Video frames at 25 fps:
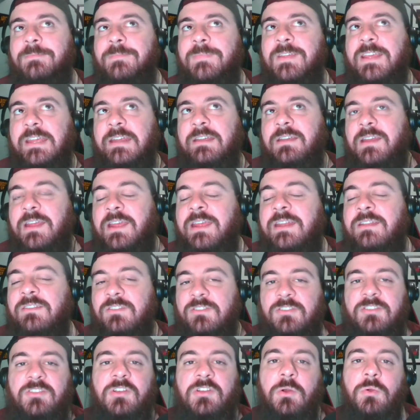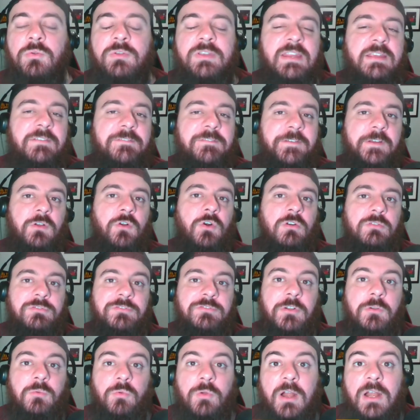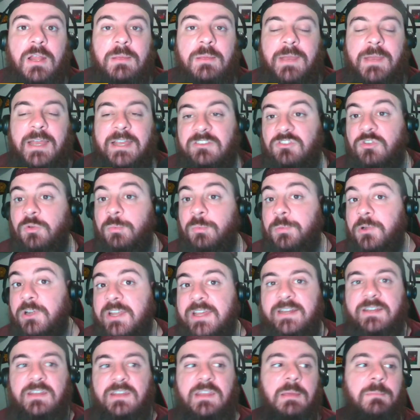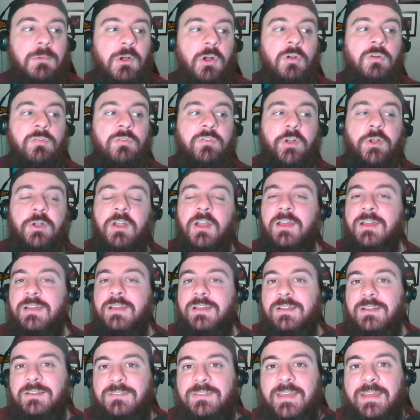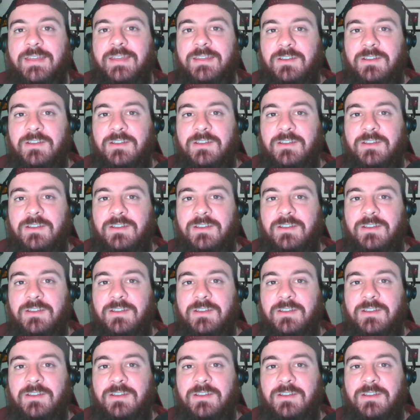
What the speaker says: It's so difficult for running backs to predict them over 10